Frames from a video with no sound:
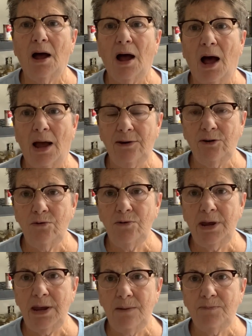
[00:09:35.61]
I do
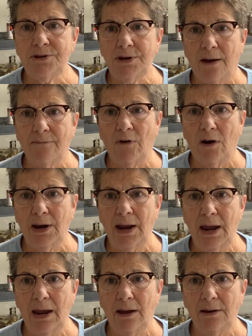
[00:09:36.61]
keep stuff on
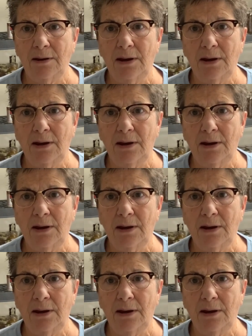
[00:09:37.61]
hand,